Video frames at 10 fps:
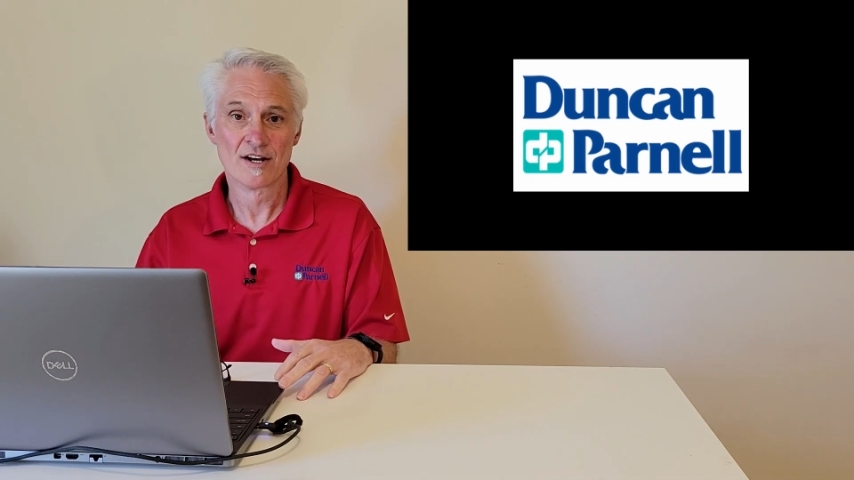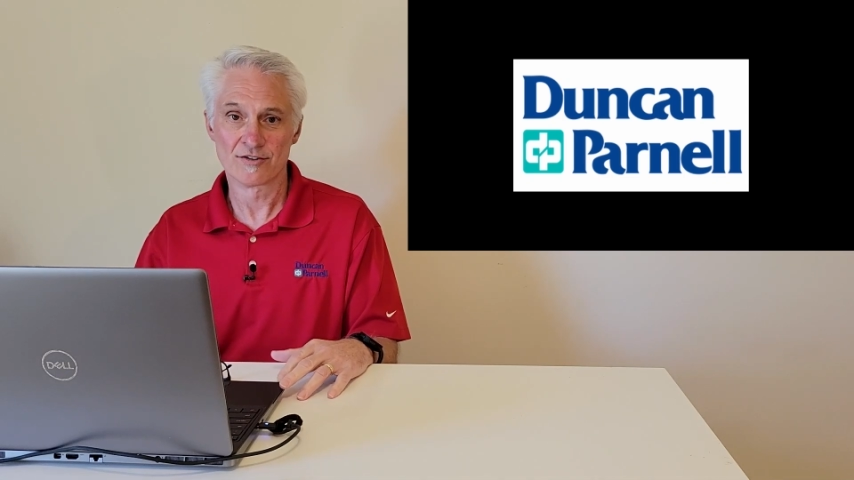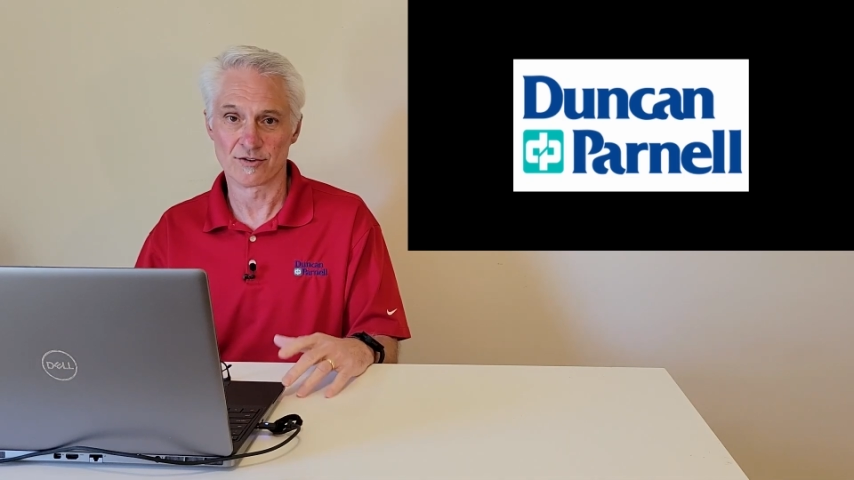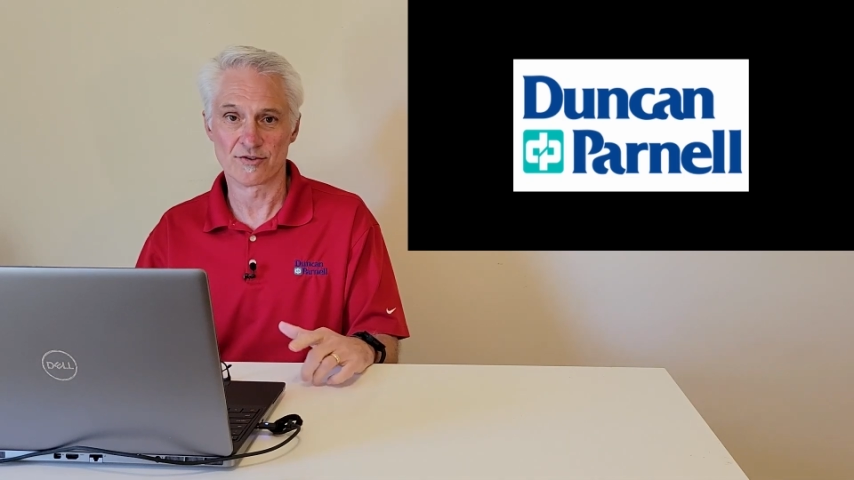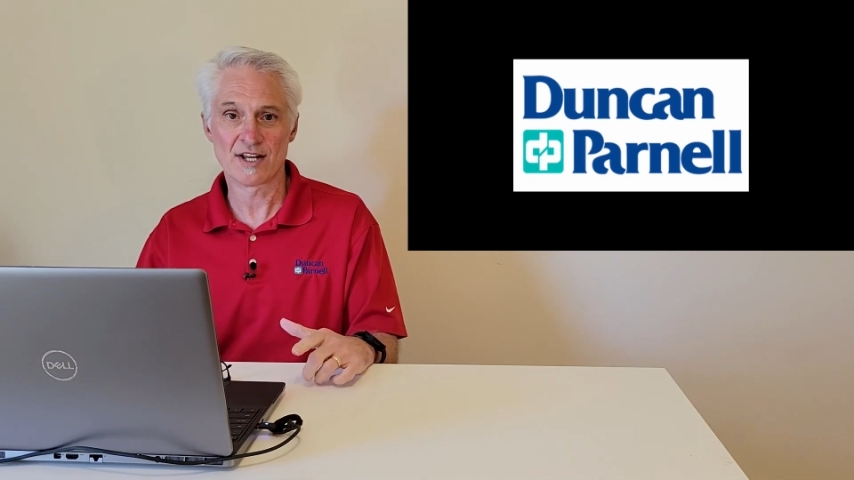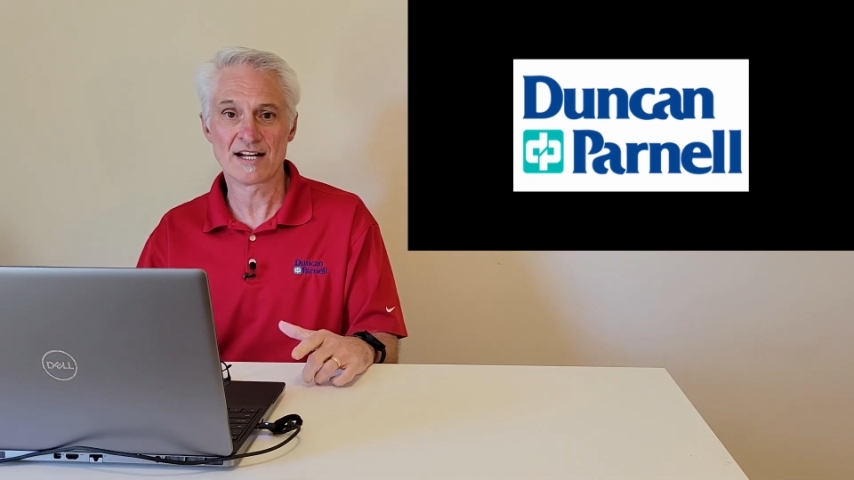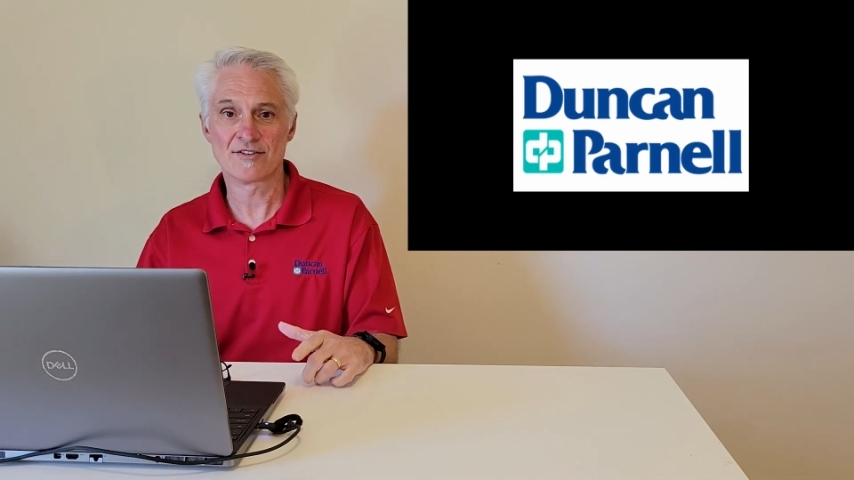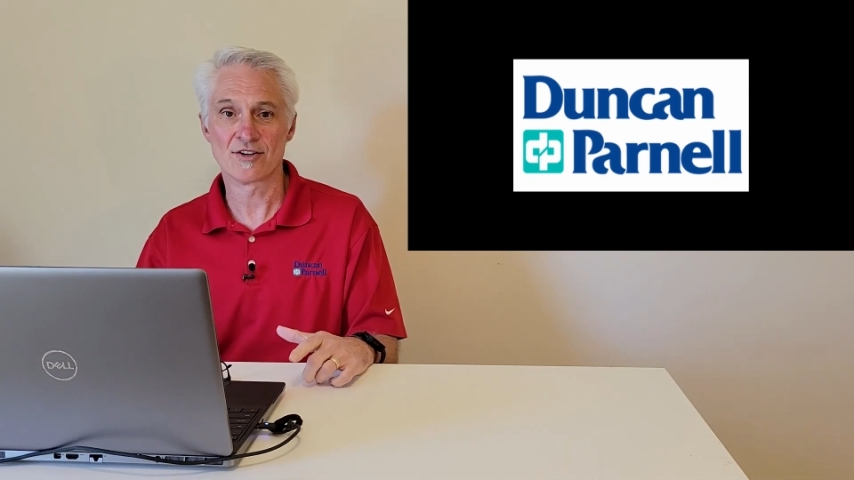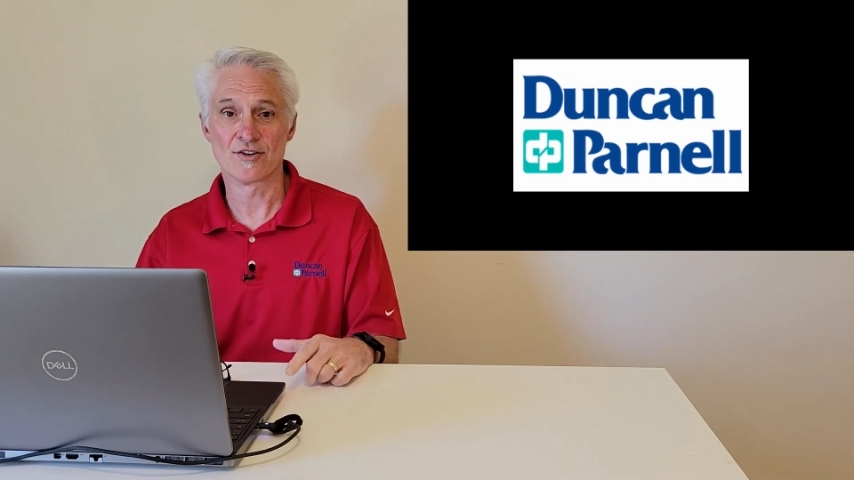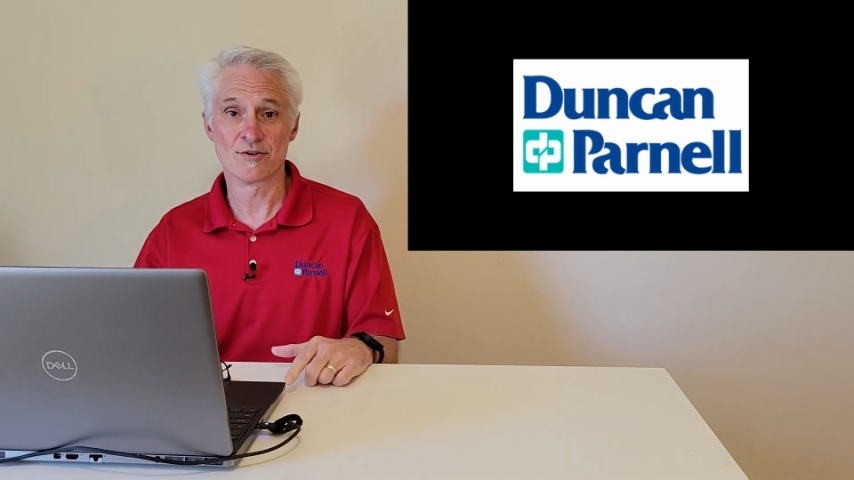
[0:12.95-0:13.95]
So stay
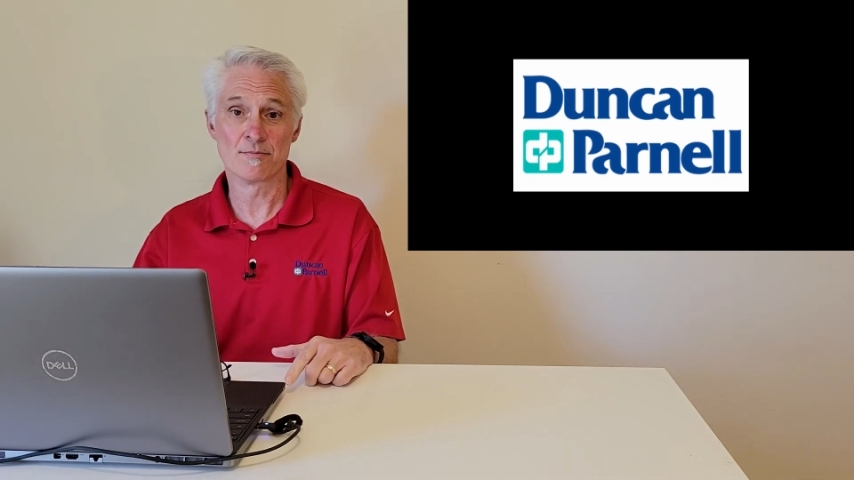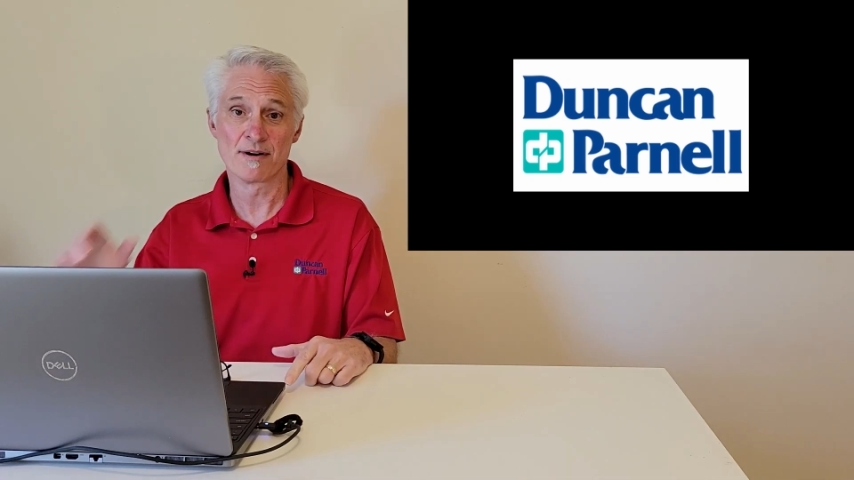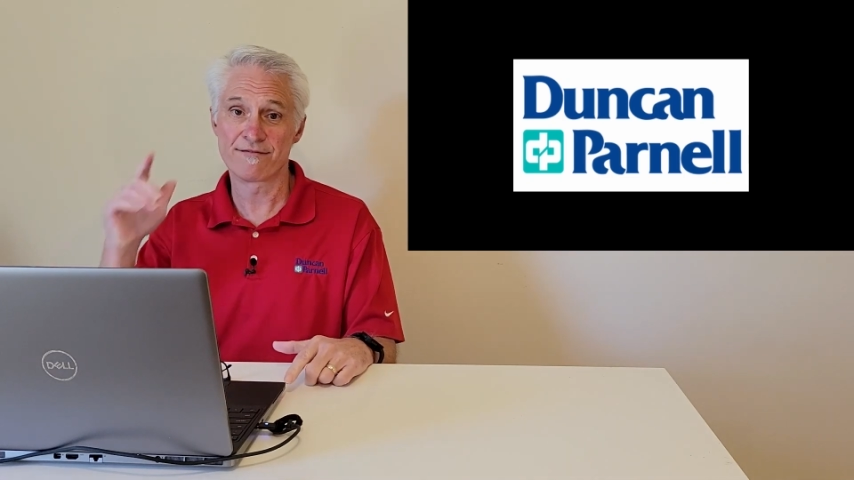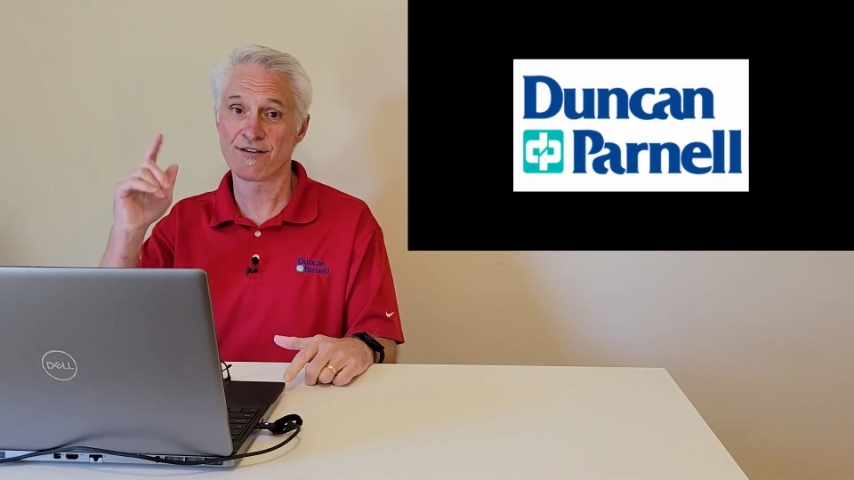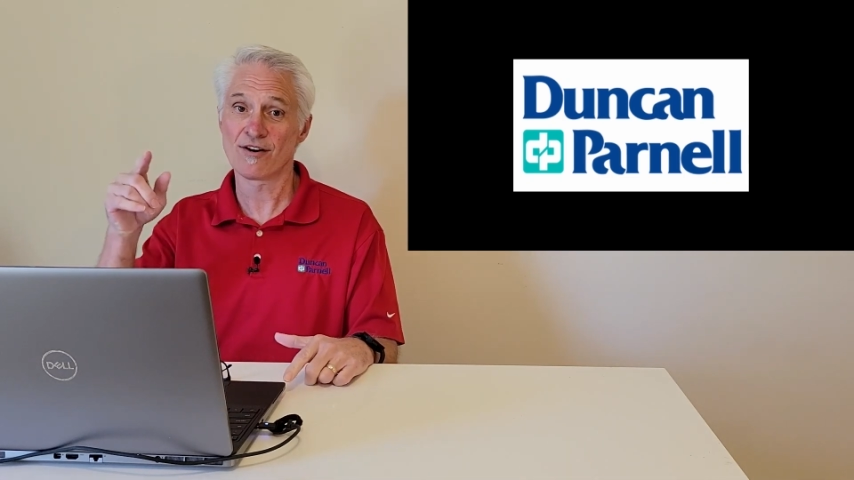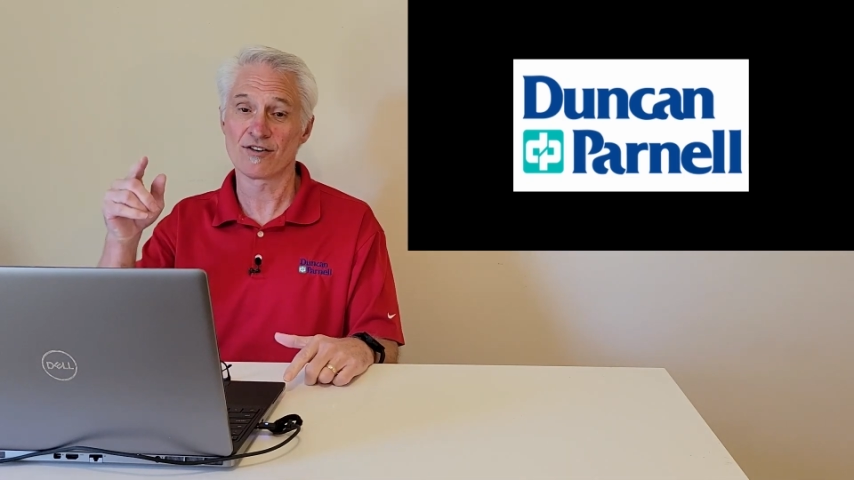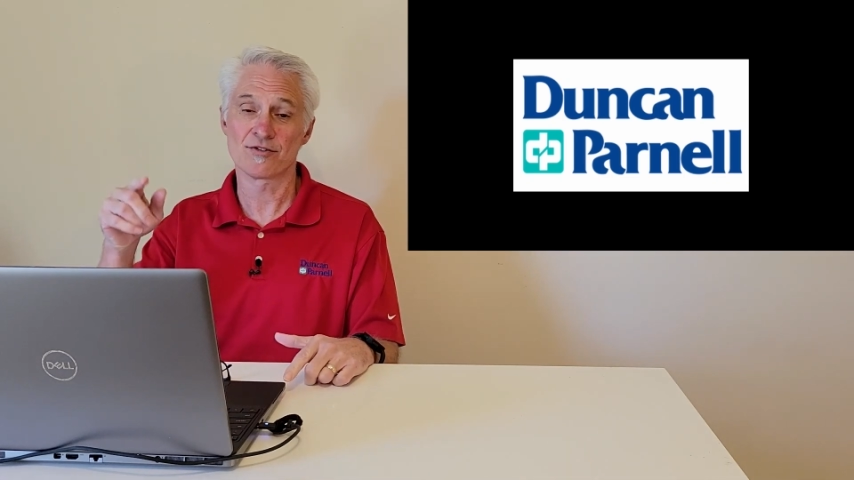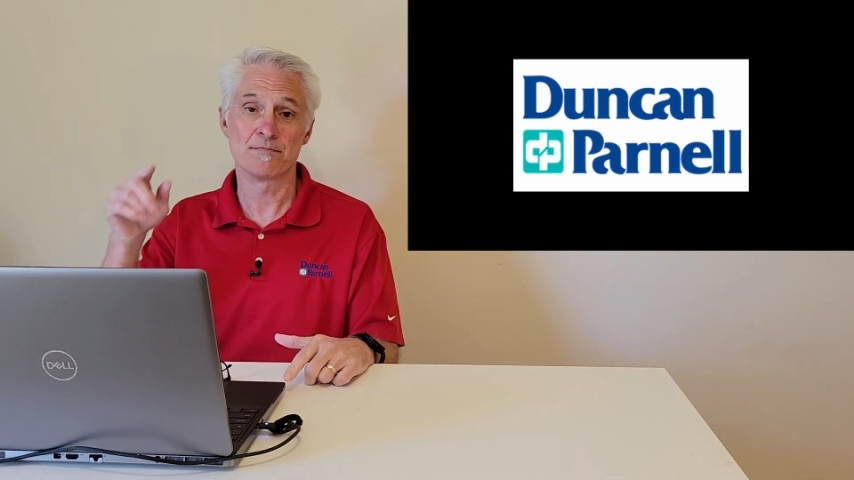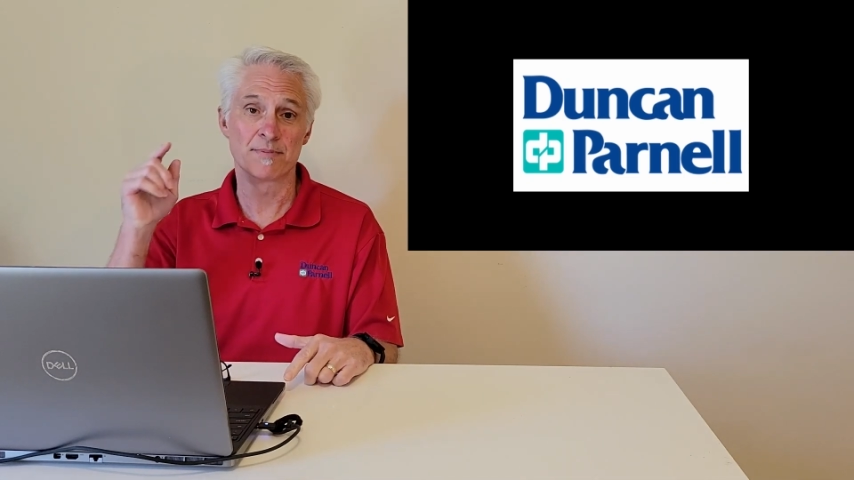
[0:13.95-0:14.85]
tuned, but first,